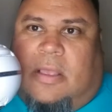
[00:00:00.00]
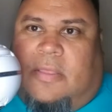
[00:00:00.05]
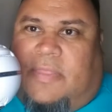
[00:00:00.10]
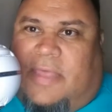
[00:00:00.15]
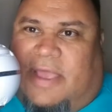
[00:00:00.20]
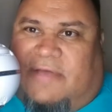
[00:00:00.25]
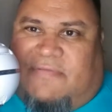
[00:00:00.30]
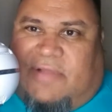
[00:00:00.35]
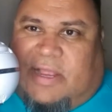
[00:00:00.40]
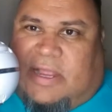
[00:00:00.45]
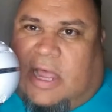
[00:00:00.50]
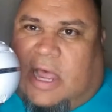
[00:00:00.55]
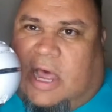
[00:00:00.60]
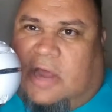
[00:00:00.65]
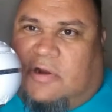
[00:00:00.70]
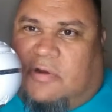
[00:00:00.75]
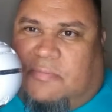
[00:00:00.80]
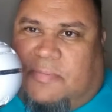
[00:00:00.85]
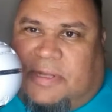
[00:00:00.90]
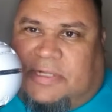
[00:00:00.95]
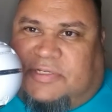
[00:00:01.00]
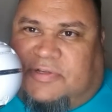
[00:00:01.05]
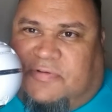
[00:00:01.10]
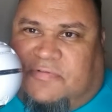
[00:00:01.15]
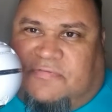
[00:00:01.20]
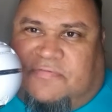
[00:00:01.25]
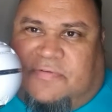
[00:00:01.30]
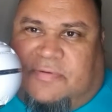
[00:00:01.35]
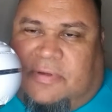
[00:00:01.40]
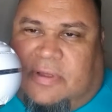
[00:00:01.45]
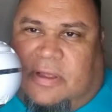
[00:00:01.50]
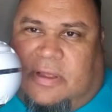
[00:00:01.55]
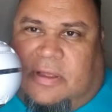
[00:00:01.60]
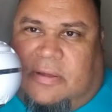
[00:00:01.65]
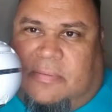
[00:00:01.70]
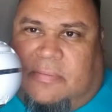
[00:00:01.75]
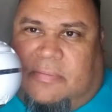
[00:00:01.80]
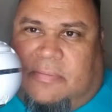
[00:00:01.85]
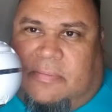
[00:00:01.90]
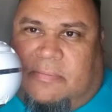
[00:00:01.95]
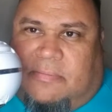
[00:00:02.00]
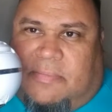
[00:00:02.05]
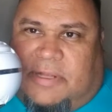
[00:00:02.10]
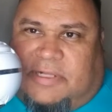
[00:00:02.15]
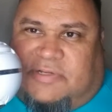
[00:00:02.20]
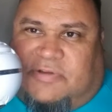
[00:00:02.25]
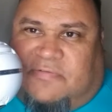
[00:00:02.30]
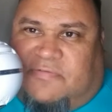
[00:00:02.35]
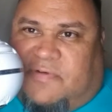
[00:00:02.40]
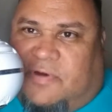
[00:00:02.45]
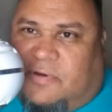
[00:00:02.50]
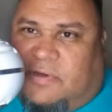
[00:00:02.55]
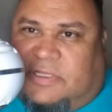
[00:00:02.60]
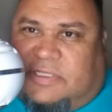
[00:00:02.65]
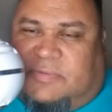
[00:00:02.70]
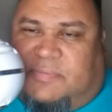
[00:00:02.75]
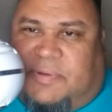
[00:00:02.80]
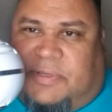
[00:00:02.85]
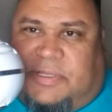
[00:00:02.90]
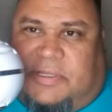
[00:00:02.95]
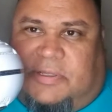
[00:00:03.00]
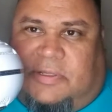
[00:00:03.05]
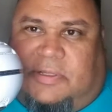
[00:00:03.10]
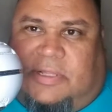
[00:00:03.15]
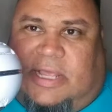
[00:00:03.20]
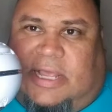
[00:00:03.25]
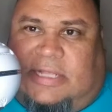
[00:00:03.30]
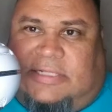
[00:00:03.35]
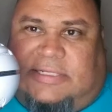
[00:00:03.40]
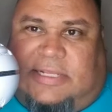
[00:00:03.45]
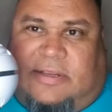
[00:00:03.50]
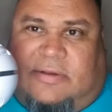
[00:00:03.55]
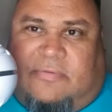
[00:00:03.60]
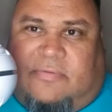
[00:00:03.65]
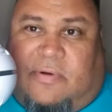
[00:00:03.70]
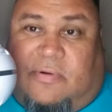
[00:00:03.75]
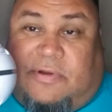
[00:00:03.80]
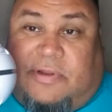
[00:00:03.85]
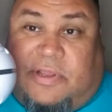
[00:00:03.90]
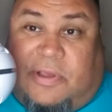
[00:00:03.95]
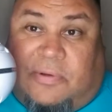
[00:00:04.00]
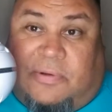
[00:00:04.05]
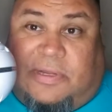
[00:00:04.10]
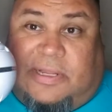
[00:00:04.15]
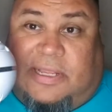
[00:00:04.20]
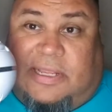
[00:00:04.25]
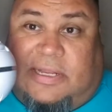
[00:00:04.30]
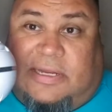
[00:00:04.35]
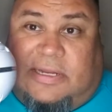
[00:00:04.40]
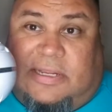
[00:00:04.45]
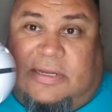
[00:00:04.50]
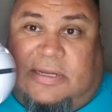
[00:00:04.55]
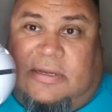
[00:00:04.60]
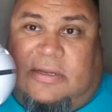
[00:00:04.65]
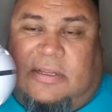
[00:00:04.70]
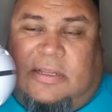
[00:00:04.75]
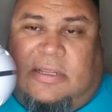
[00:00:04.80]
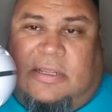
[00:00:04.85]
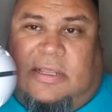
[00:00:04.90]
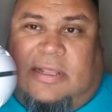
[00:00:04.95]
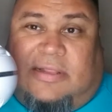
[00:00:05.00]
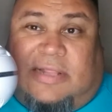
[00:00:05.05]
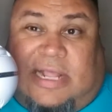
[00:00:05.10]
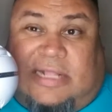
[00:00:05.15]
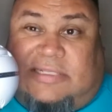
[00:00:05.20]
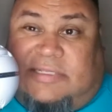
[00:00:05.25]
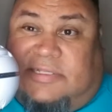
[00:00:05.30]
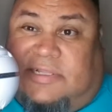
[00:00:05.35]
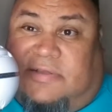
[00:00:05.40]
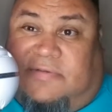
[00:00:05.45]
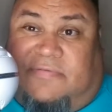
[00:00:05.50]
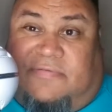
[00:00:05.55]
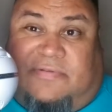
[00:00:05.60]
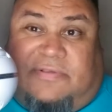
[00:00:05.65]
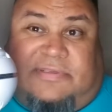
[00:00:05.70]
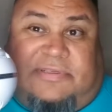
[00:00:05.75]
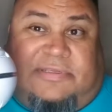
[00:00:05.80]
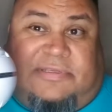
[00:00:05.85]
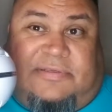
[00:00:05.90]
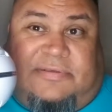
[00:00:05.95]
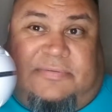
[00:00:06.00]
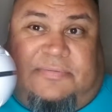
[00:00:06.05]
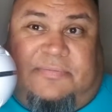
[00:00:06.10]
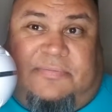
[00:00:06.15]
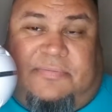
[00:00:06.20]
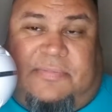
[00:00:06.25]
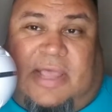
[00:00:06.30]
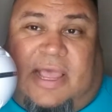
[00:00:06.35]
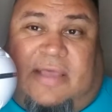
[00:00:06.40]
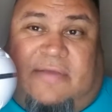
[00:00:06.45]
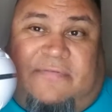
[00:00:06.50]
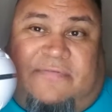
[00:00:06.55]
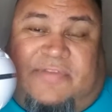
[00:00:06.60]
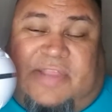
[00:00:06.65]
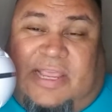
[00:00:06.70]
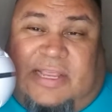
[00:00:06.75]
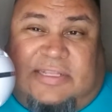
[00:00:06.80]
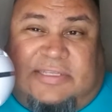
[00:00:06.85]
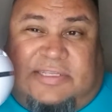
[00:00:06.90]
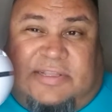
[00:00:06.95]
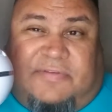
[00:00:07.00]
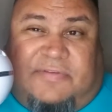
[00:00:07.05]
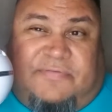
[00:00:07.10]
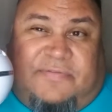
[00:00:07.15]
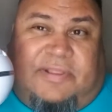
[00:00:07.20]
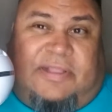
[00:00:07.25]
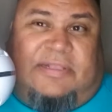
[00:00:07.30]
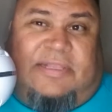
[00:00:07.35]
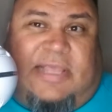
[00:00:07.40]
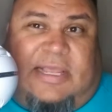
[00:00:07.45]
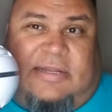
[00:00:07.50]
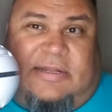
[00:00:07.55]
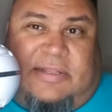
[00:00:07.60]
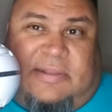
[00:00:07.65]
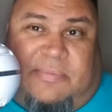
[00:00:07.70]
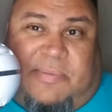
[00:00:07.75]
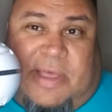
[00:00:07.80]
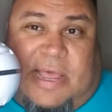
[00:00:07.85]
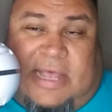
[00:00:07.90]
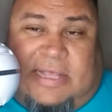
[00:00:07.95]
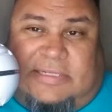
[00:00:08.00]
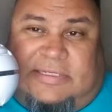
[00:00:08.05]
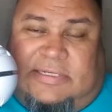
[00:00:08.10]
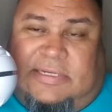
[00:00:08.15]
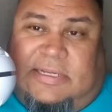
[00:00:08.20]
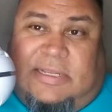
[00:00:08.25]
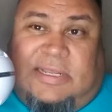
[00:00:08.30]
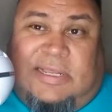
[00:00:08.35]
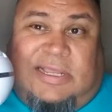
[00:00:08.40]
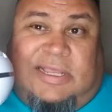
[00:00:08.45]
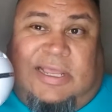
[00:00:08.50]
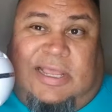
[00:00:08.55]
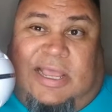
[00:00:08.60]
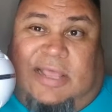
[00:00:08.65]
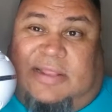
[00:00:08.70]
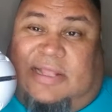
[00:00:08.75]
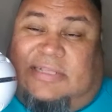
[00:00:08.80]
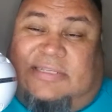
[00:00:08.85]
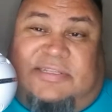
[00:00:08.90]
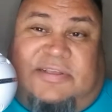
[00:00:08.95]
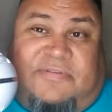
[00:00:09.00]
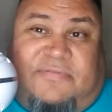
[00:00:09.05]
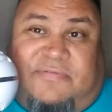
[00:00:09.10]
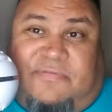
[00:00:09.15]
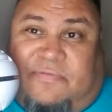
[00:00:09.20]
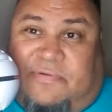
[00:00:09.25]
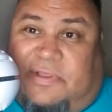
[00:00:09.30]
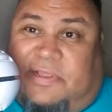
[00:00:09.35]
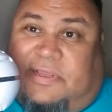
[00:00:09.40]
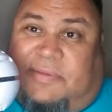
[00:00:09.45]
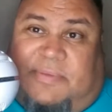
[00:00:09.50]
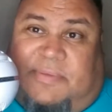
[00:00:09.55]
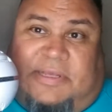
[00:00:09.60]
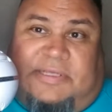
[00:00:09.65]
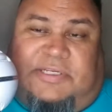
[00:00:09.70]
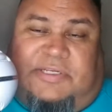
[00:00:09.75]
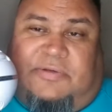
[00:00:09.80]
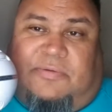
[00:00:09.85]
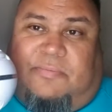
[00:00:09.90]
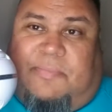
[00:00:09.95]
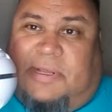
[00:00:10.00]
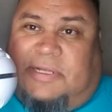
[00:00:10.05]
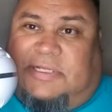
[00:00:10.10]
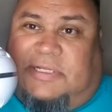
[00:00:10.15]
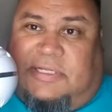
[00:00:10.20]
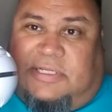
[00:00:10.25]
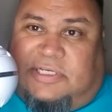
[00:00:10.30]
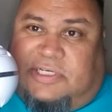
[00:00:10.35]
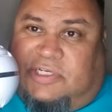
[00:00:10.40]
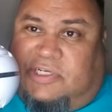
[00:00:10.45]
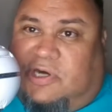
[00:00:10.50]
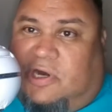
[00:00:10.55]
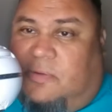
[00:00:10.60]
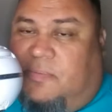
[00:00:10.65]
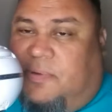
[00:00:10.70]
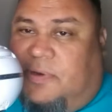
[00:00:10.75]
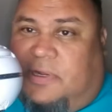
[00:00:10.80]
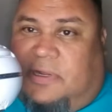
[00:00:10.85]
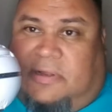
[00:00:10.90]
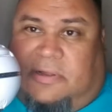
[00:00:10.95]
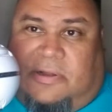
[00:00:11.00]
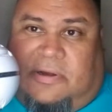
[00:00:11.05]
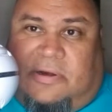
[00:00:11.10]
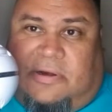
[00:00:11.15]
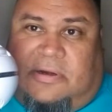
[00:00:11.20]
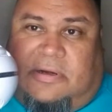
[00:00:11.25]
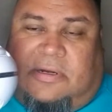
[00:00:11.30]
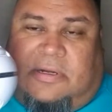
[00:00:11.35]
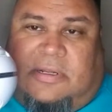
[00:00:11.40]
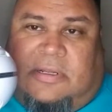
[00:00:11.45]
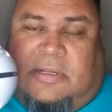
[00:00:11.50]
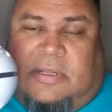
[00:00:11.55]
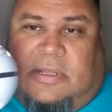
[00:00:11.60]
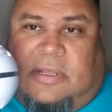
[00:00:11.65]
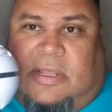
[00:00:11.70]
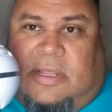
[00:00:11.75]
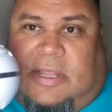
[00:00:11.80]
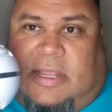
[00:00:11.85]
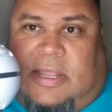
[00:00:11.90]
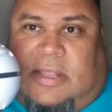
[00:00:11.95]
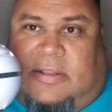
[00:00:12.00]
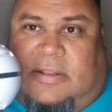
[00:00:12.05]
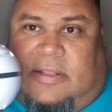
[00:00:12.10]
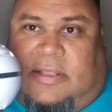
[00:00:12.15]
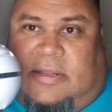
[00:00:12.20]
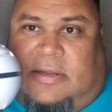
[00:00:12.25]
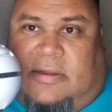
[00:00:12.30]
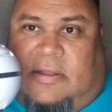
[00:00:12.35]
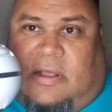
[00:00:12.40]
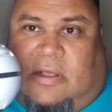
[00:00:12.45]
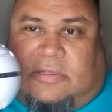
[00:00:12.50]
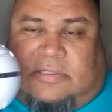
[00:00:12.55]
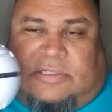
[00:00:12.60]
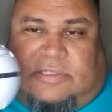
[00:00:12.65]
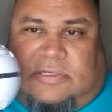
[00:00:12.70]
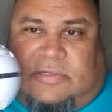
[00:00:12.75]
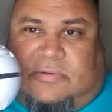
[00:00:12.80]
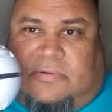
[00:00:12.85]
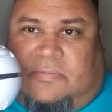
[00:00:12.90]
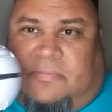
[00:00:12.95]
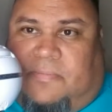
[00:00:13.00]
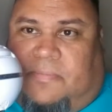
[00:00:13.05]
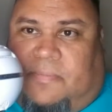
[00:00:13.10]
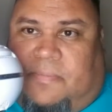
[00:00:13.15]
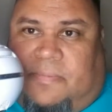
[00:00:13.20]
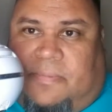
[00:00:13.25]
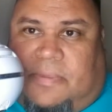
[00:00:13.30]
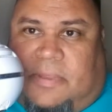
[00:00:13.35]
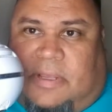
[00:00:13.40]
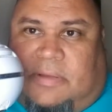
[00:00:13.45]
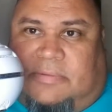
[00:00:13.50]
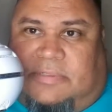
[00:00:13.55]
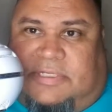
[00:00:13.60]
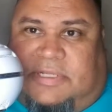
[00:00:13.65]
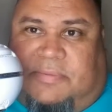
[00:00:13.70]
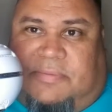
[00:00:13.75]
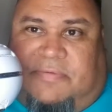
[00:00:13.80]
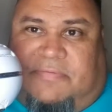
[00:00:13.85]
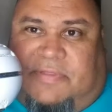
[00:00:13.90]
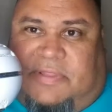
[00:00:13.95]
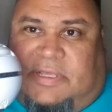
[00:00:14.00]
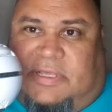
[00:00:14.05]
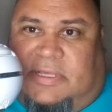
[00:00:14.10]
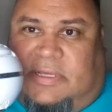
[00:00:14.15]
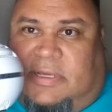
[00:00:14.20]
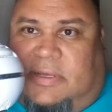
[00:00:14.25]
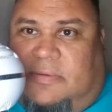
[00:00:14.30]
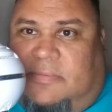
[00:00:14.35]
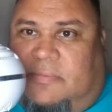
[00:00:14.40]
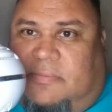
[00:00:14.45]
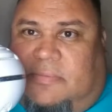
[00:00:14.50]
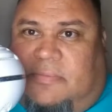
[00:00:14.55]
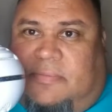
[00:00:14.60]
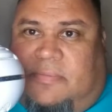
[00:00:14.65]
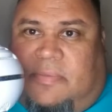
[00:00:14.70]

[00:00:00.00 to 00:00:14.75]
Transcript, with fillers: they have like an auto mental um, mental focus pill that has like rhodiola in it. That stuff is I've taken stuff like that in the past, and that stuff really makes you mentally sharp and alert. And then also um, some of the um,